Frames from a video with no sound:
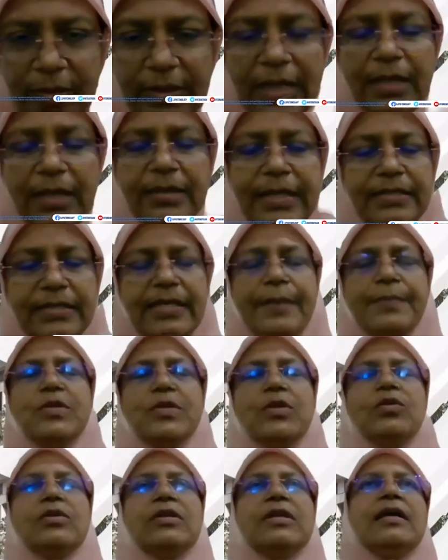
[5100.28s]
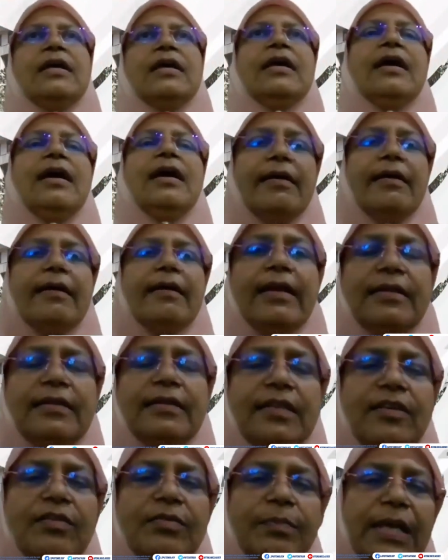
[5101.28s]
Okay, that's absolute.
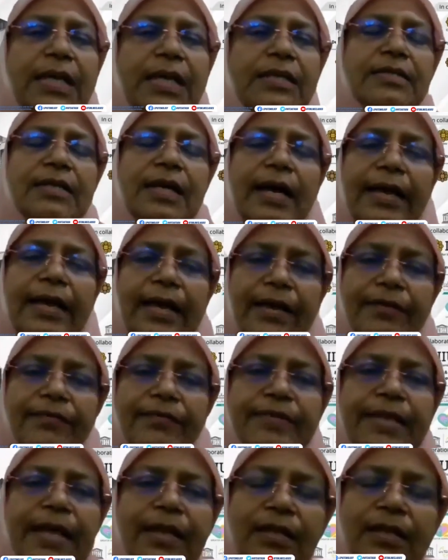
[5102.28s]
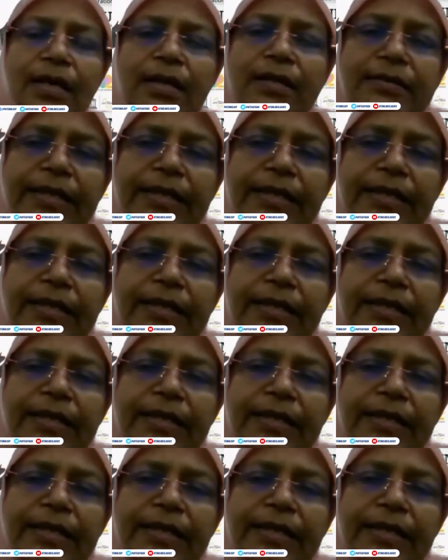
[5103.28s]
Relative means I have 10